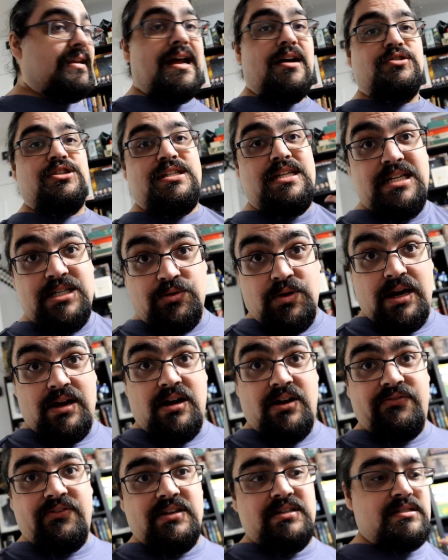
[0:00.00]
Now she's ran
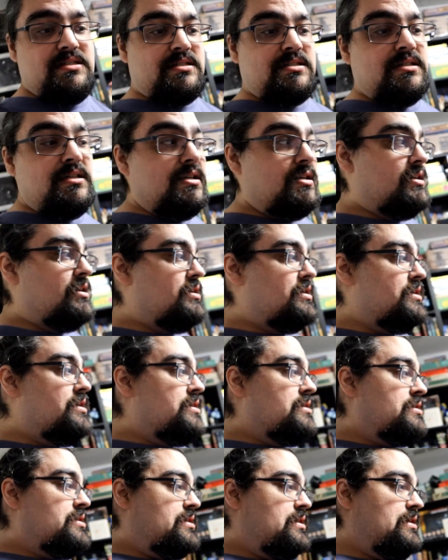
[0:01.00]
off because
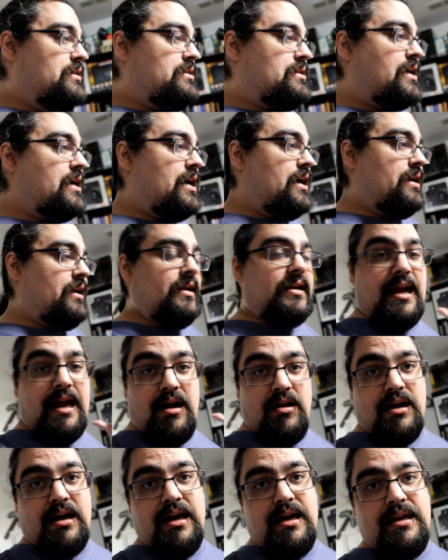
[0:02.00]
she's got to get a
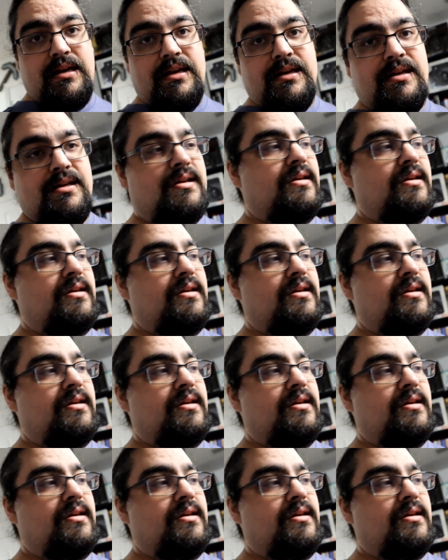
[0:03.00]
haircut.